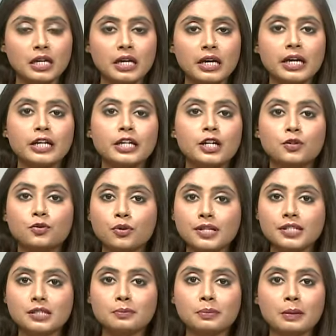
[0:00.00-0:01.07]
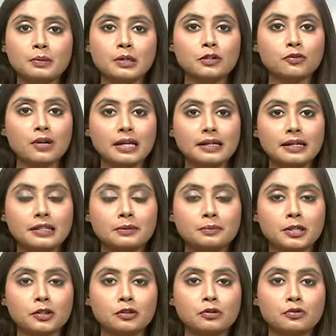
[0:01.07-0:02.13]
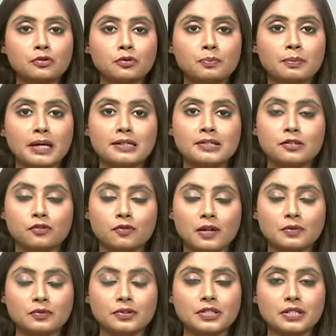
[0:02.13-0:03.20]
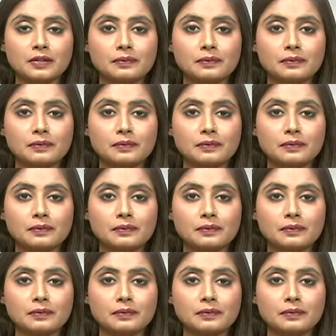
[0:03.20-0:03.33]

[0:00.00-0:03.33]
He addressed a public rally at the Bengaluru Palace ground.